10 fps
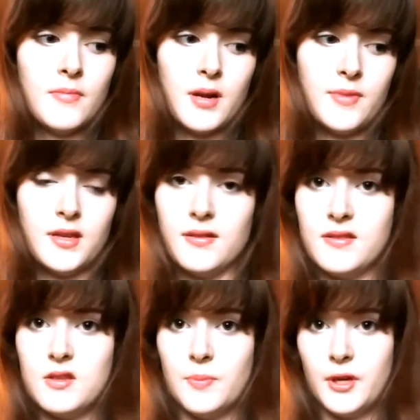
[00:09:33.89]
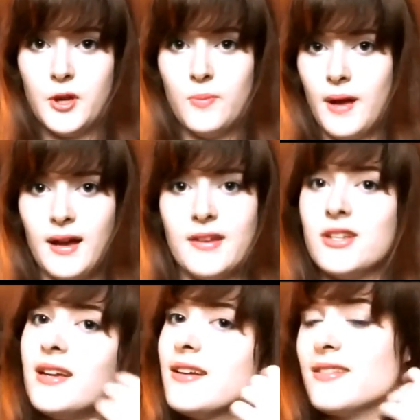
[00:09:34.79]
But I mean, it's super cute
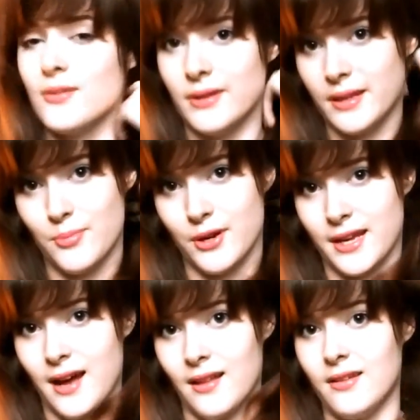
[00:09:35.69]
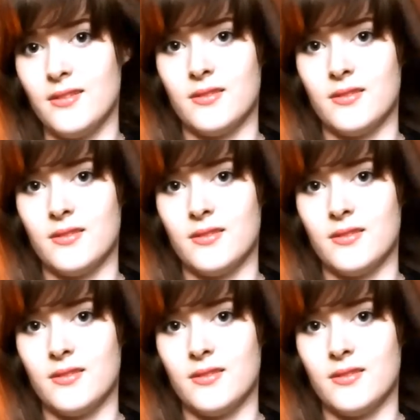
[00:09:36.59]
packaging, and it's a really pretty color,